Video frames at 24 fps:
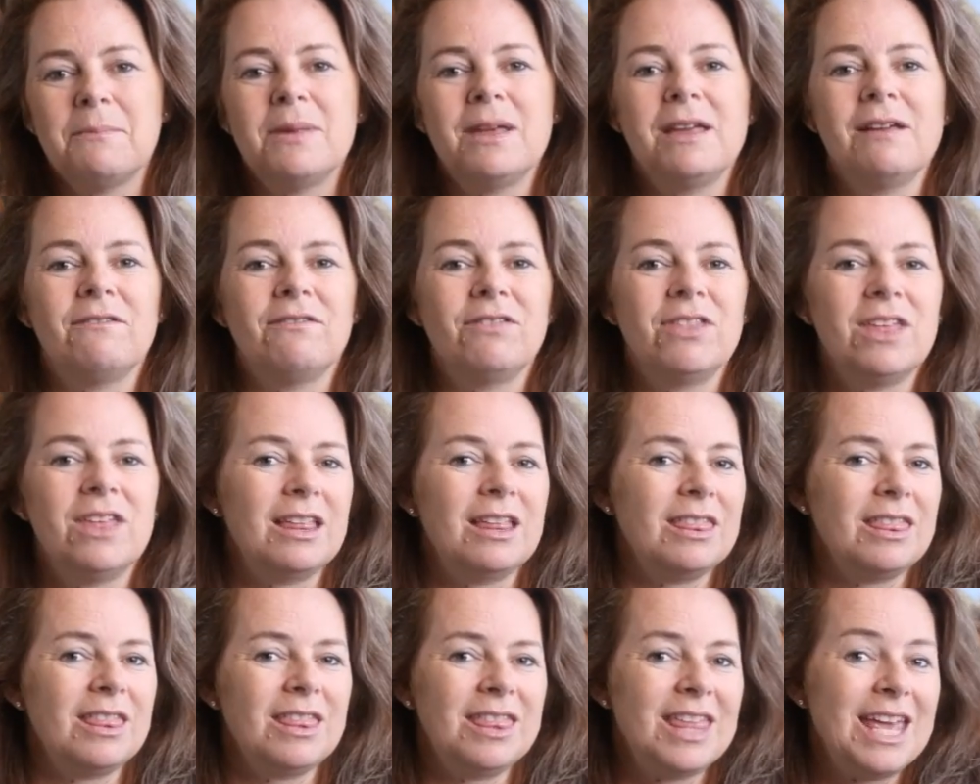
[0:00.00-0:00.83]
if
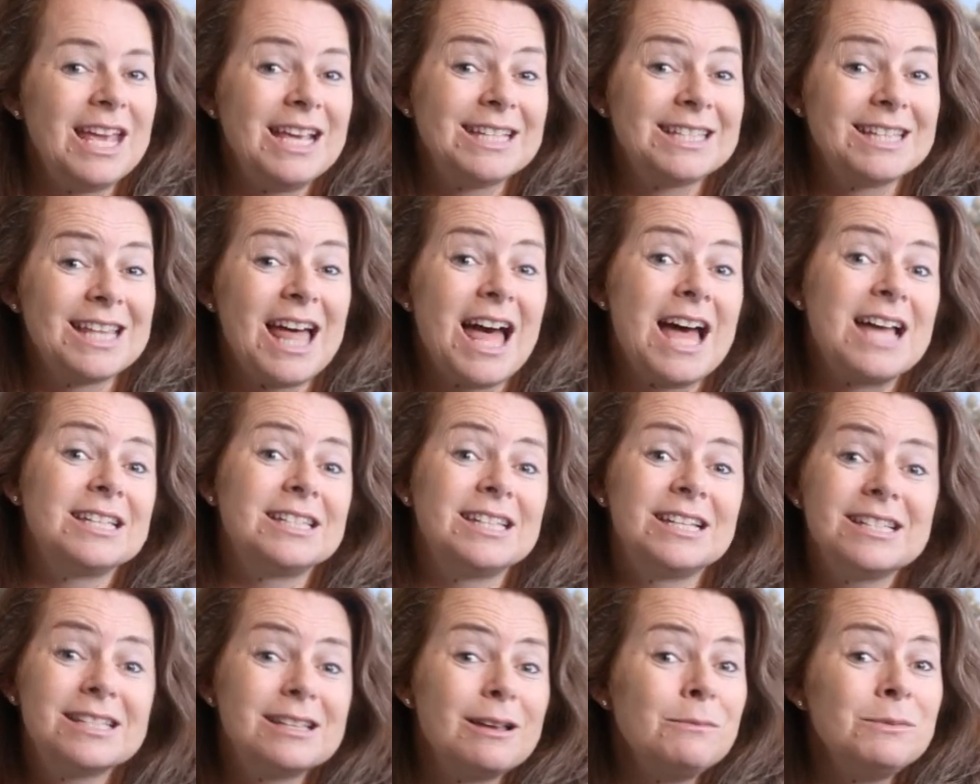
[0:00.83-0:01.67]
things last.
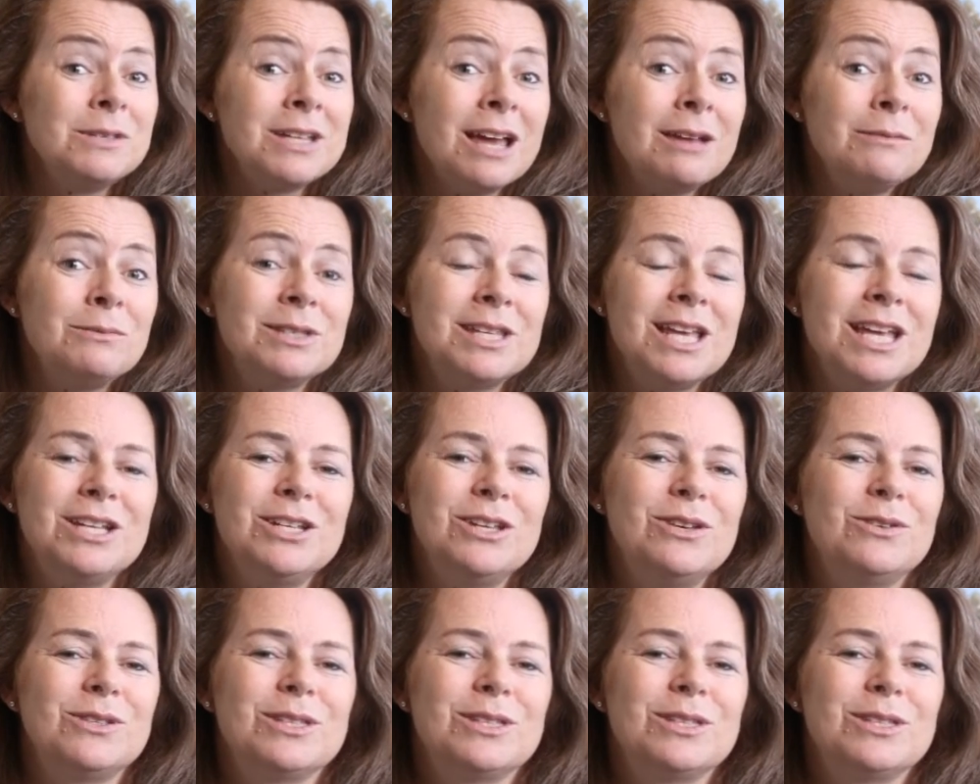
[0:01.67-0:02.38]
And sometimes they do.